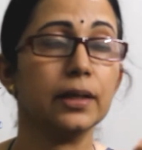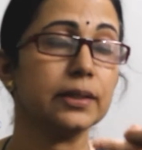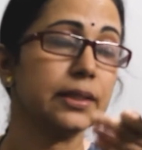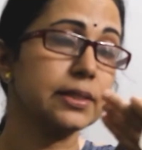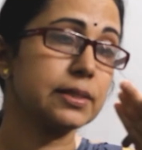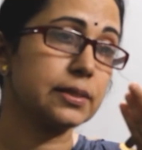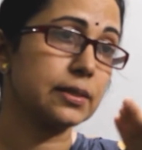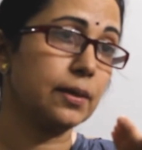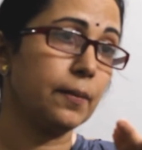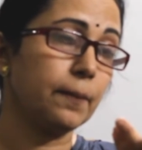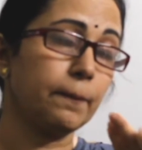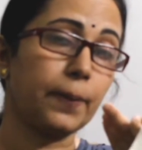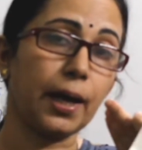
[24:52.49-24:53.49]
This
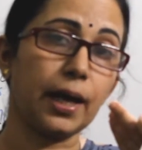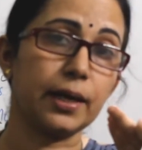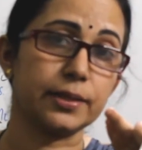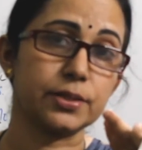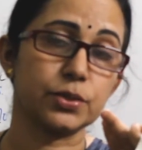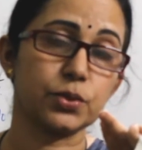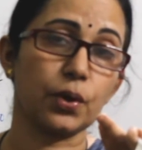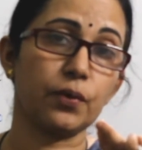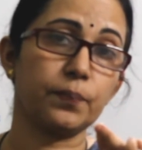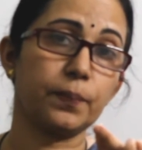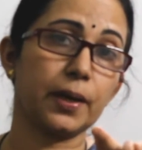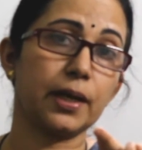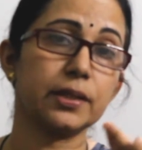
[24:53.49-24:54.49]
palate,
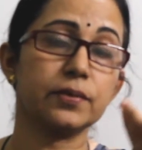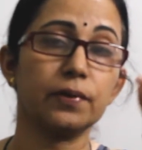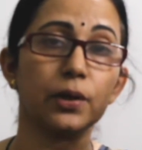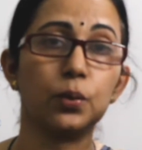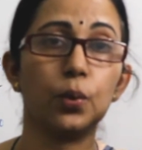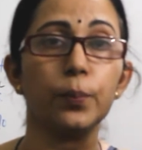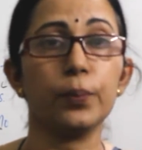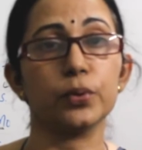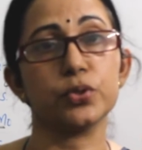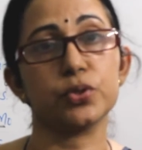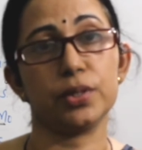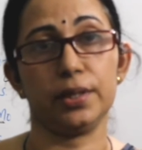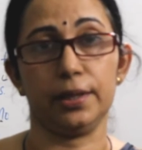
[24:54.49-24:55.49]
soft palate will go
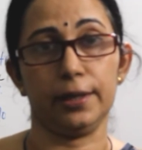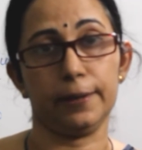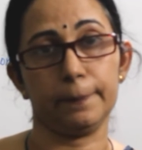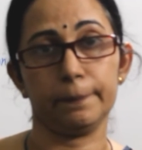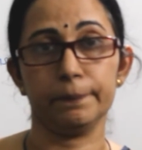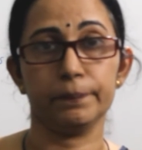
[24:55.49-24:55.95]
posteriorly.